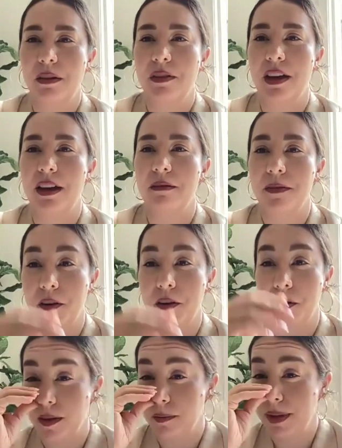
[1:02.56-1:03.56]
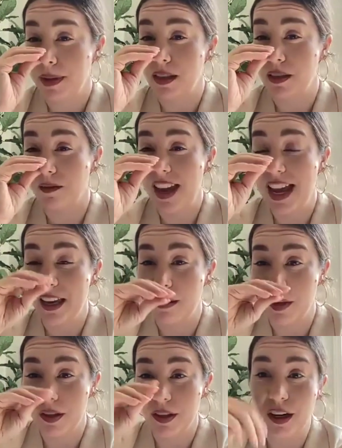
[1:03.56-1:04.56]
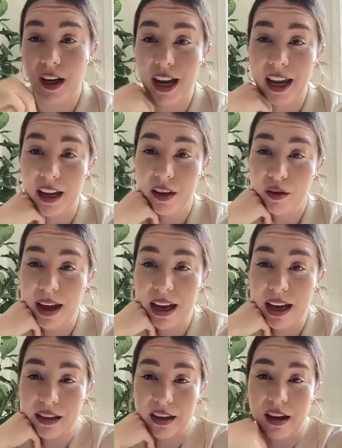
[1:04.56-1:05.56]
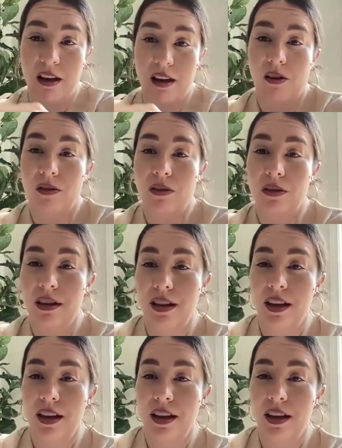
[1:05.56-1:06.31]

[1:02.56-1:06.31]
We've got folks from Pennsylvania, Missouri, New Mexico,